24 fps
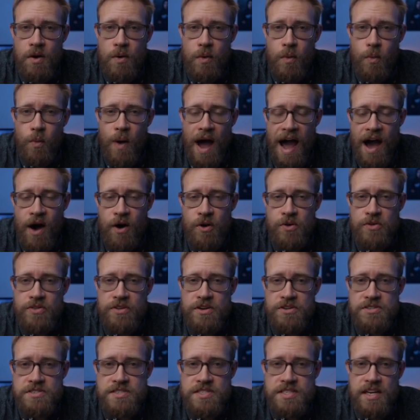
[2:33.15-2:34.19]
wow,
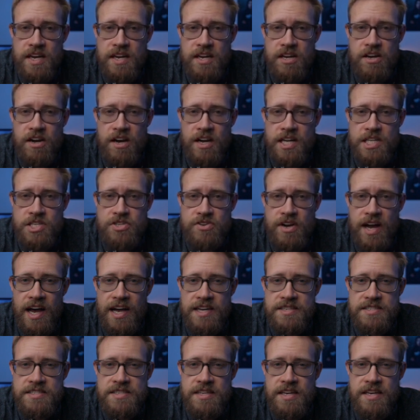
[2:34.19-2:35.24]
there's a ton of
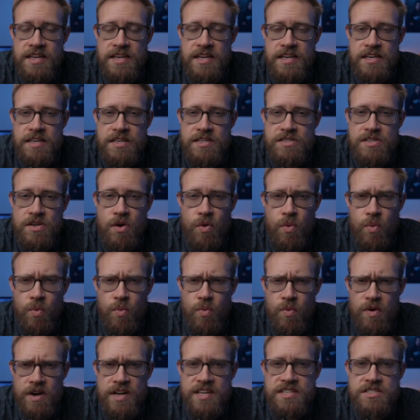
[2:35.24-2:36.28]
contrast. So
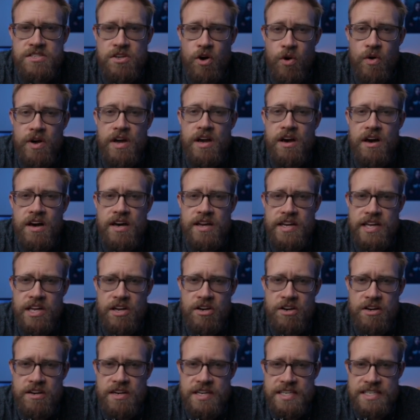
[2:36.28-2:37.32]
what is going on
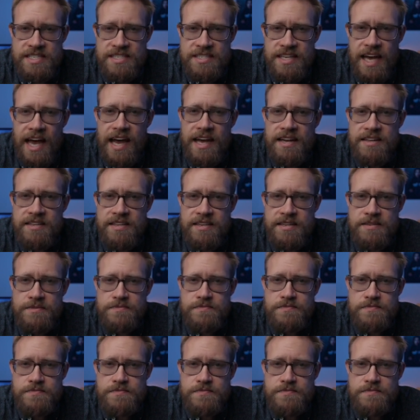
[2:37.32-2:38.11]
here exactly?